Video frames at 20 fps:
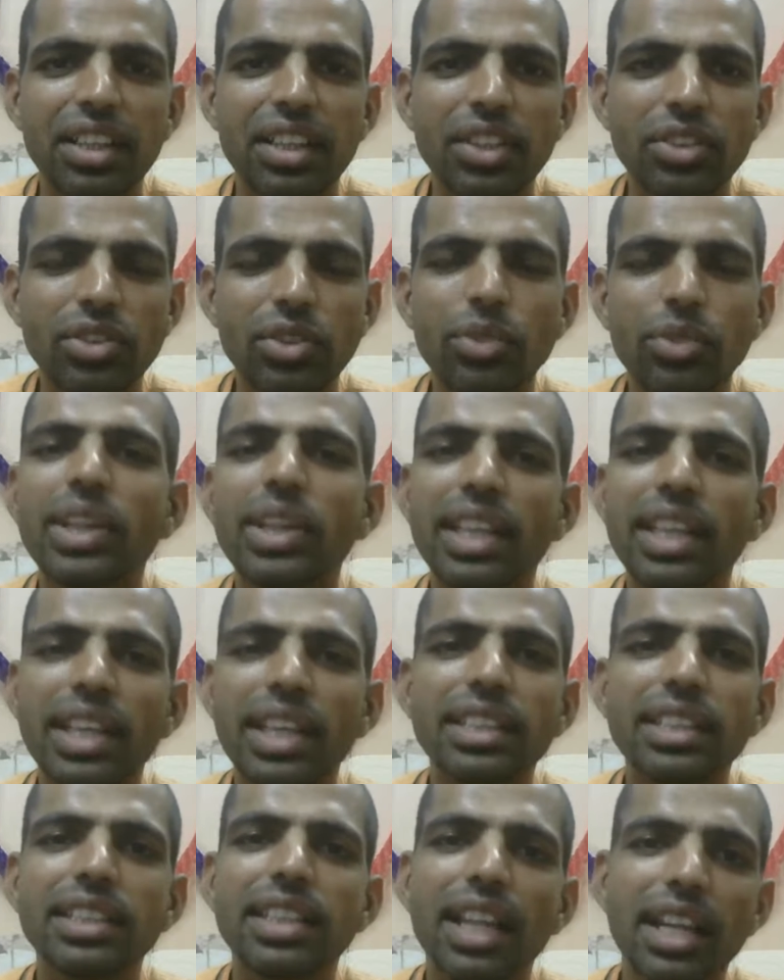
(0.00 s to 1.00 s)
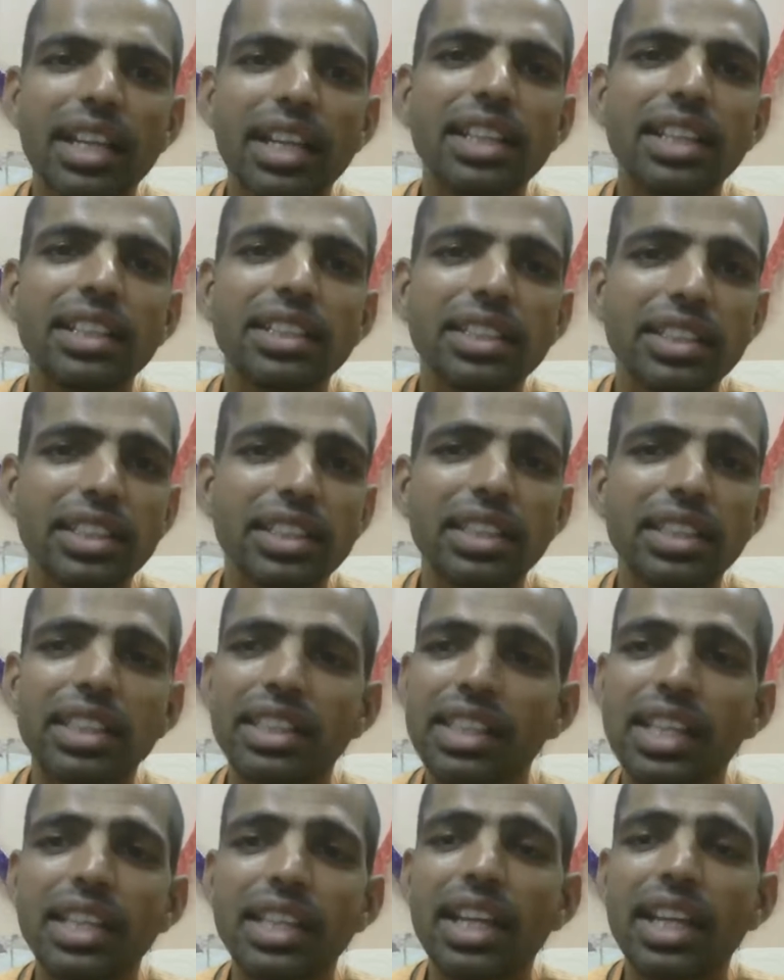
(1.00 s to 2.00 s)
So one can
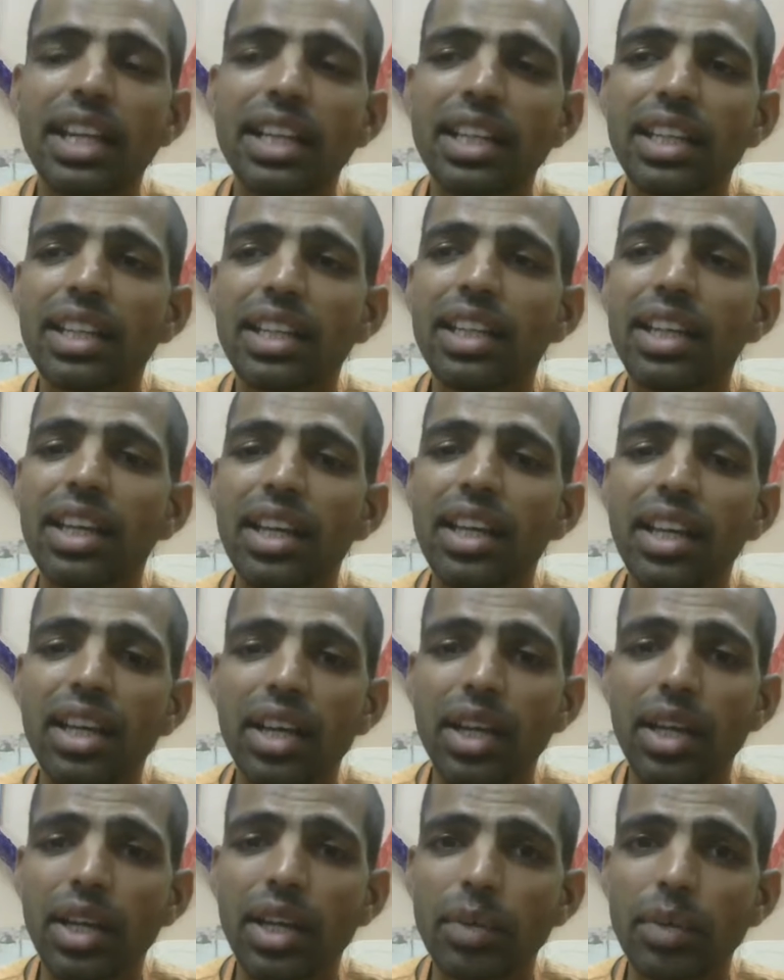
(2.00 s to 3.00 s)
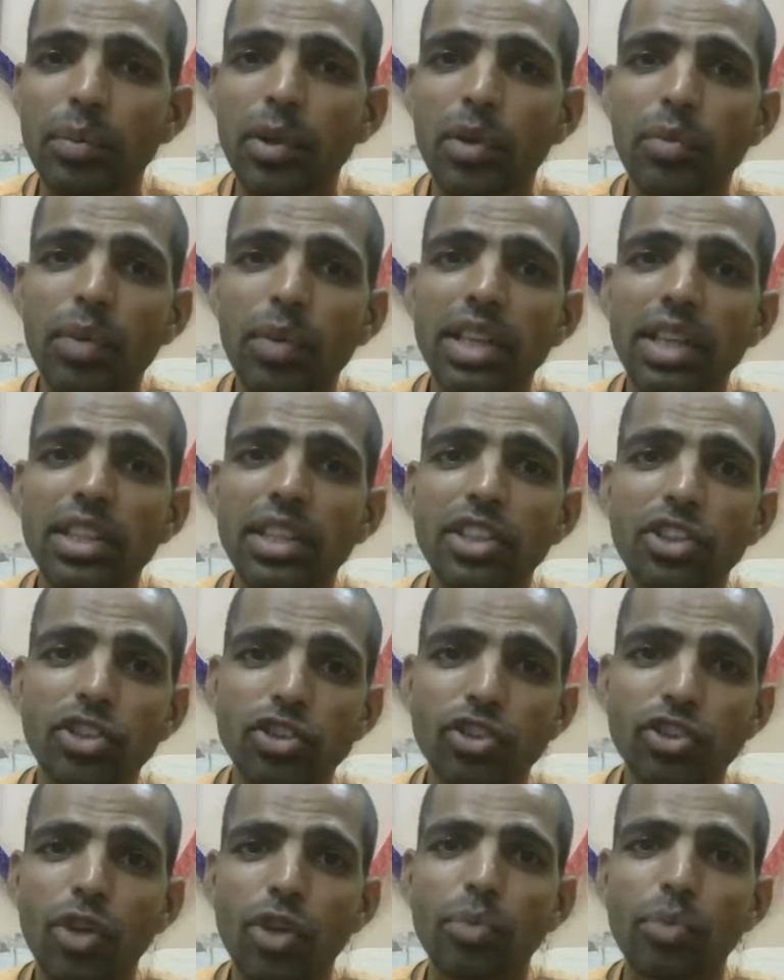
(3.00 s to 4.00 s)
say that Prabhupada is
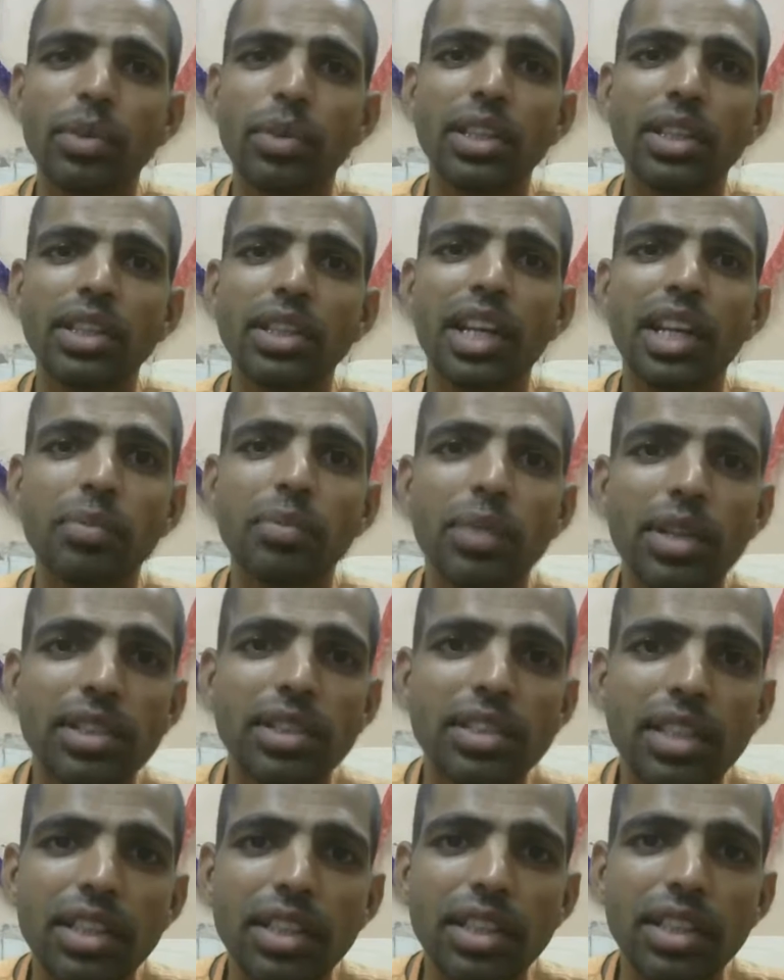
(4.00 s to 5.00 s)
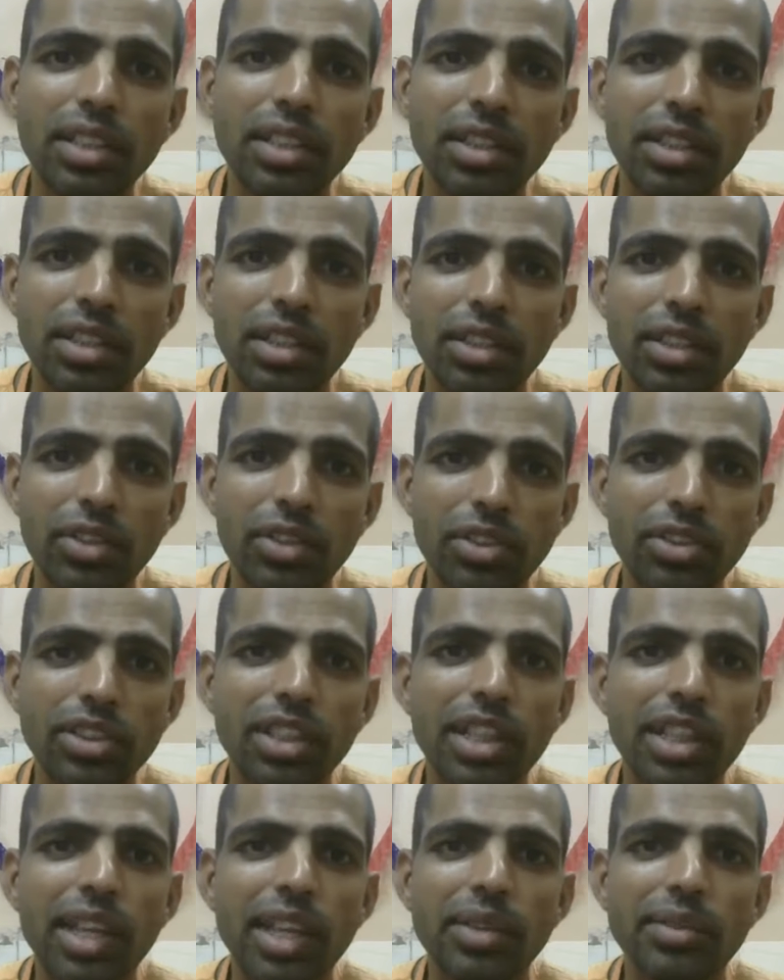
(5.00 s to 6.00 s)
stopping that person in
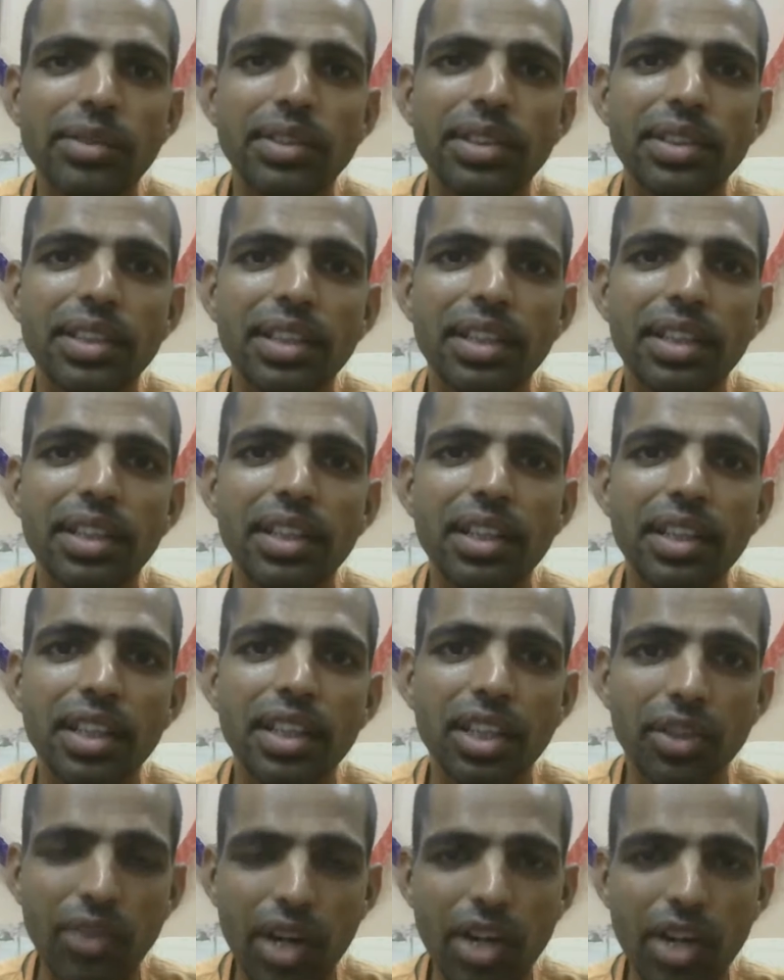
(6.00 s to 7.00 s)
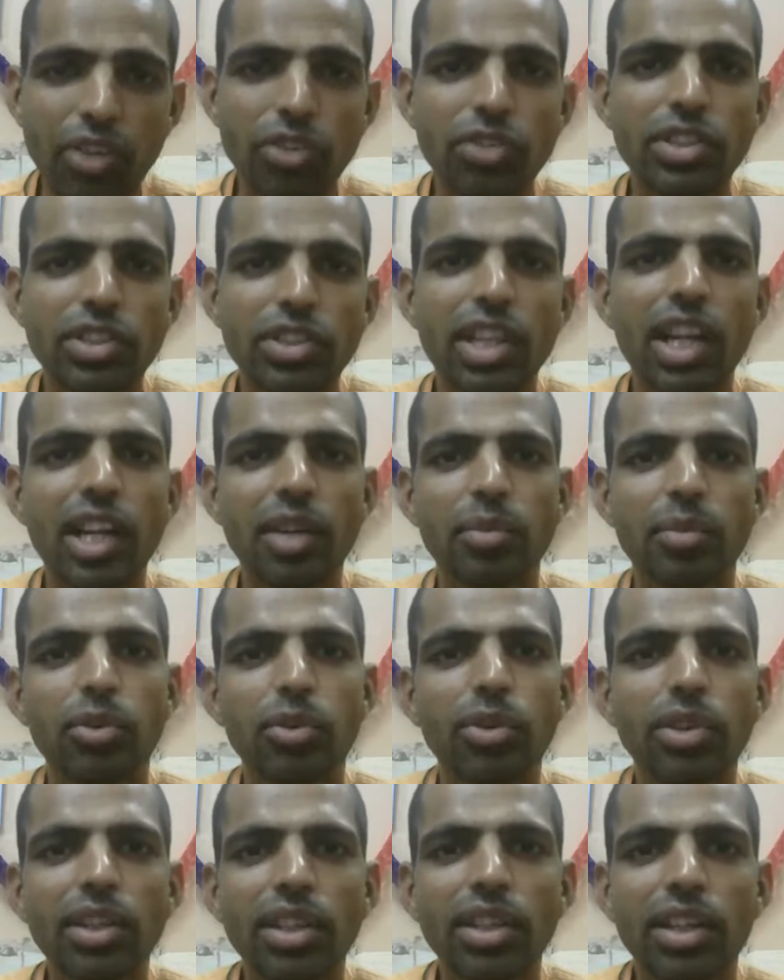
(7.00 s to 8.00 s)
devotional life. He want to chant
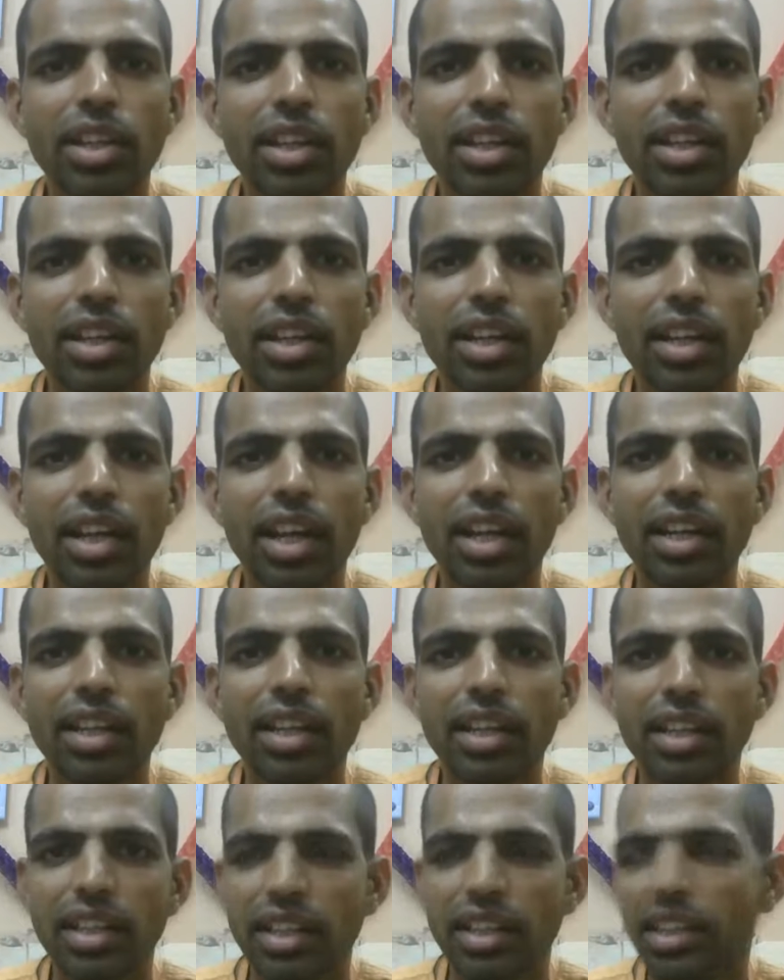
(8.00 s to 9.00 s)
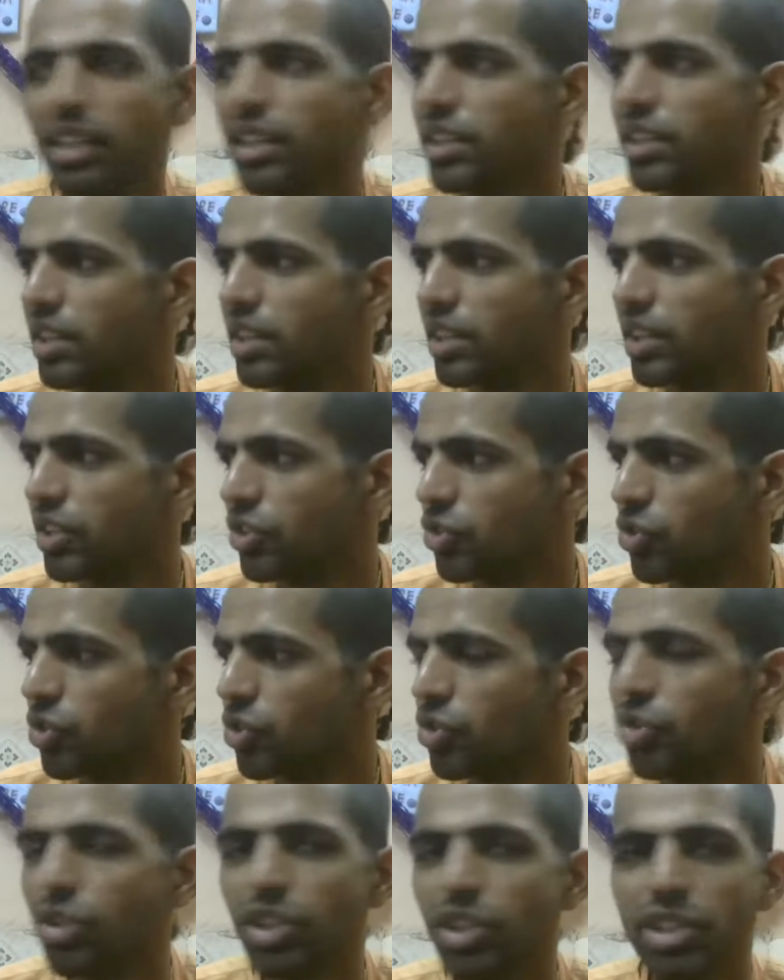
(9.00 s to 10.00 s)
more, and his
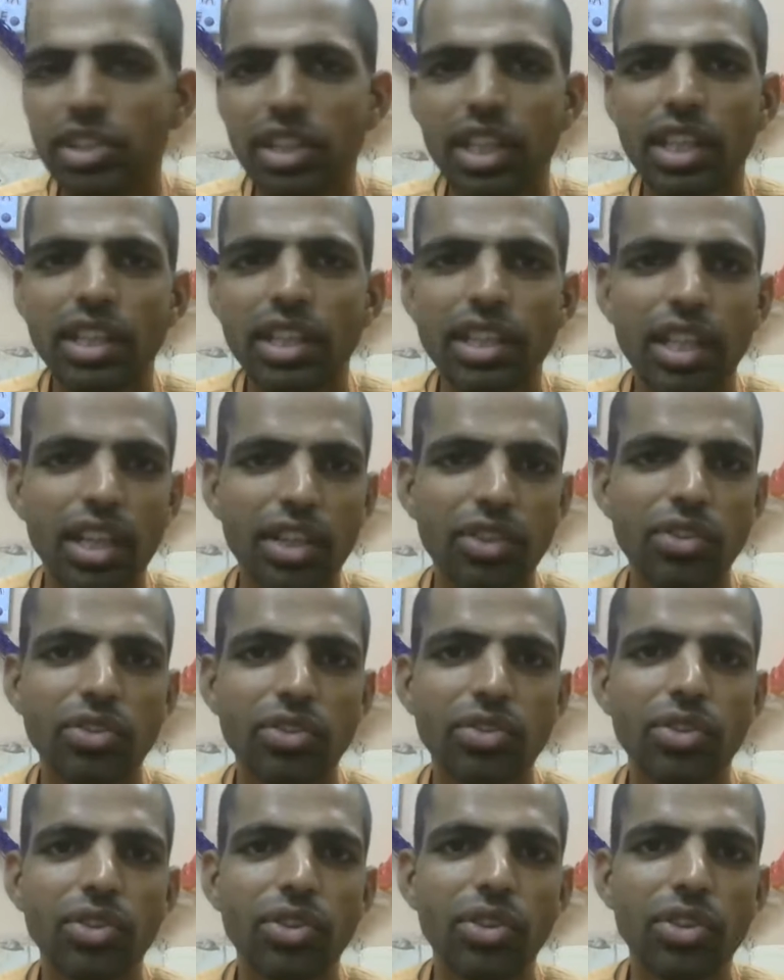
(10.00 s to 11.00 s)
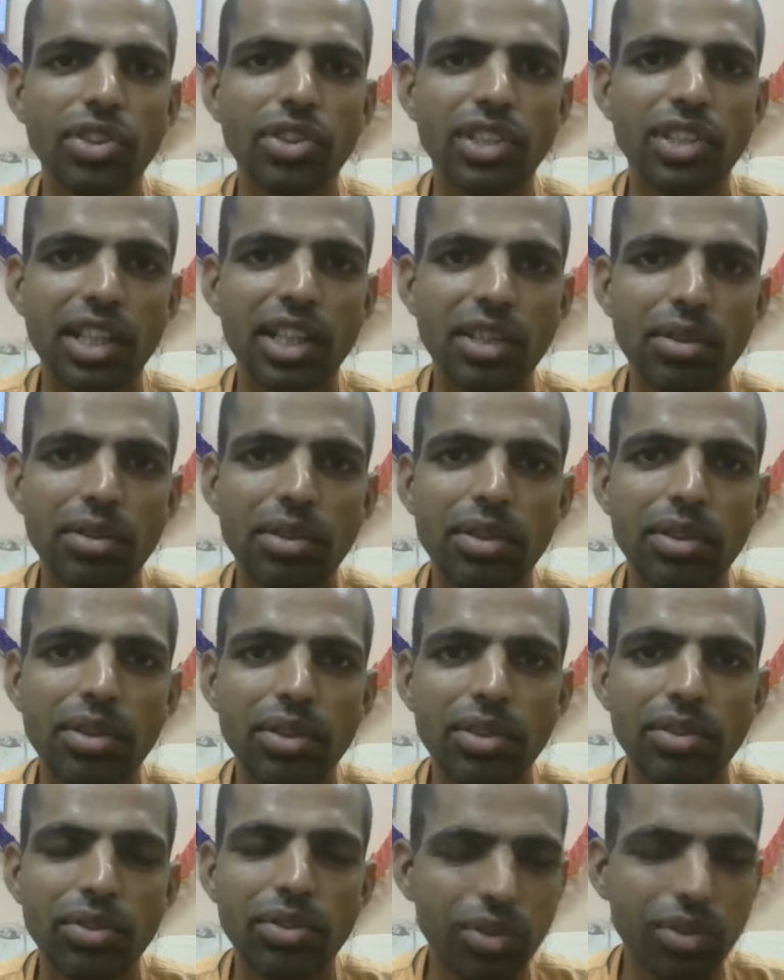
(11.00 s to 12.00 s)
guru is saying that you should not chant,
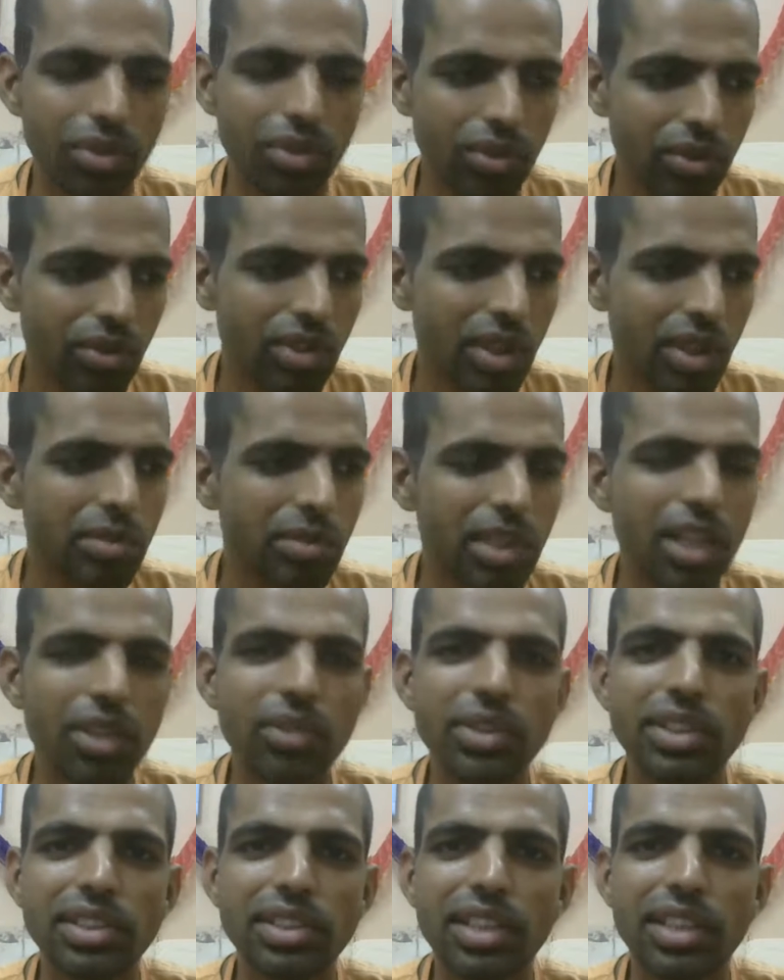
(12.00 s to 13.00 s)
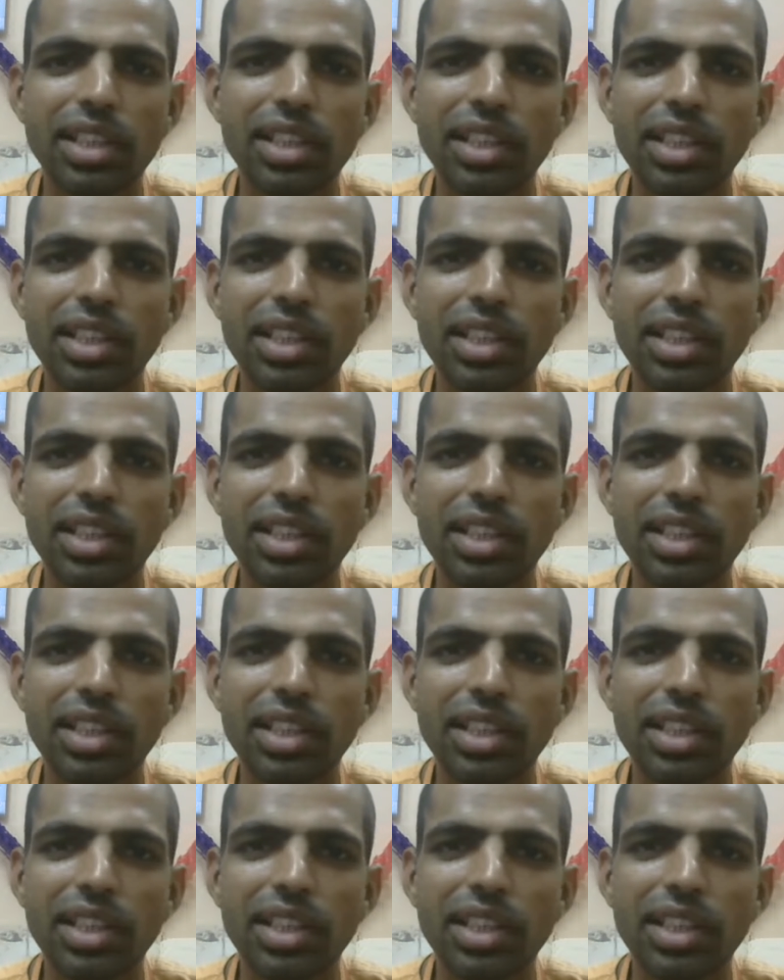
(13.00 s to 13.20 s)
you should do some service.